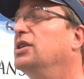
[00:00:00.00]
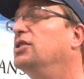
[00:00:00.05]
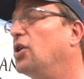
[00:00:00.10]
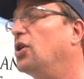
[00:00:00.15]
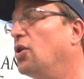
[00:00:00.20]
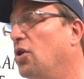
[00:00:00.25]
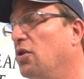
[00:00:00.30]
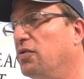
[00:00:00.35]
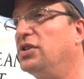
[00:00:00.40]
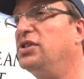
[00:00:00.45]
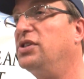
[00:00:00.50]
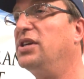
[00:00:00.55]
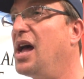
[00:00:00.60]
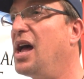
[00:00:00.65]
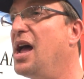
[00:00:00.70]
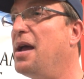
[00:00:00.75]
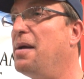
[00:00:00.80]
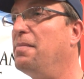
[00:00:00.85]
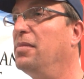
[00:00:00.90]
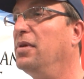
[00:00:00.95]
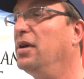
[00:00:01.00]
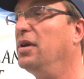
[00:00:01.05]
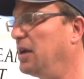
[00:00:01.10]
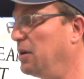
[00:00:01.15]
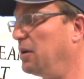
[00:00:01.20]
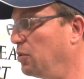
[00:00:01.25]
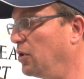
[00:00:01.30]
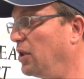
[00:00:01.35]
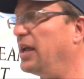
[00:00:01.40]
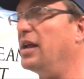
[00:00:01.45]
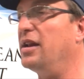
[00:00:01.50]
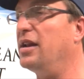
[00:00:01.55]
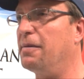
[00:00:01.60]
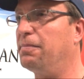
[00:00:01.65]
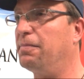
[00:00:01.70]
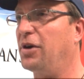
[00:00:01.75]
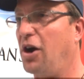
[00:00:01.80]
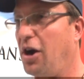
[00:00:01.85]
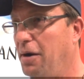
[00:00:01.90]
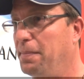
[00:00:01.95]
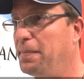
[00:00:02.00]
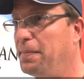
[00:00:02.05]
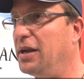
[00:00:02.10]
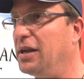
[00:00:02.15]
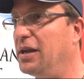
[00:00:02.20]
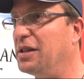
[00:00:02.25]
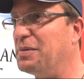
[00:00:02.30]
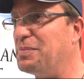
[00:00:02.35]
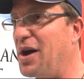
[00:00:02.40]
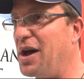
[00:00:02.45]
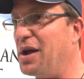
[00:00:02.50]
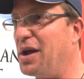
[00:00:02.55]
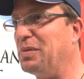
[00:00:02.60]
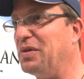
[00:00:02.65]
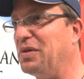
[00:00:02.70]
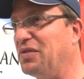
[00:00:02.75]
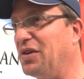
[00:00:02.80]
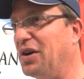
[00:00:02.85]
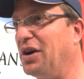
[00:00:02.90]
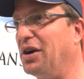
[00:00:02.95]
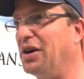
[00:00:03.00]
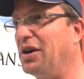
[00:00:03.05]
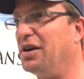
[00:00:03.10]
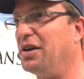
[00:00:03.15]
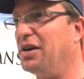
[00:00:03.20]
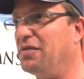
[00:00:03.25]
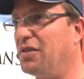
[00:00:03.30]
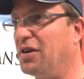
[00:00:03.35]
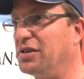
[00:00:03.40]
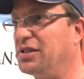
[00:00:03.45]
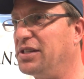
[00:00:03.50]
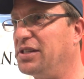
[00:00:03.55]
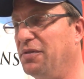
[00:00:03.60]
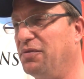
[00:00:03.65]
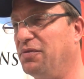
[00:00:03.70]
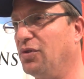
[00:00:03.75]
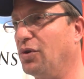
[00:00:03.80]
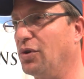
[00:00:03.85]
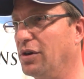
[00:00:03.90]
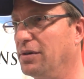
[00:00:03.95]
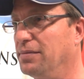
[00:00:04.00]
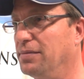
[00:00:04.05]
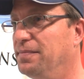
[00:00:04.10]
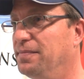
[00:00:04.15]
So over time, it will end up carpeting the bottom of our of our seafloor.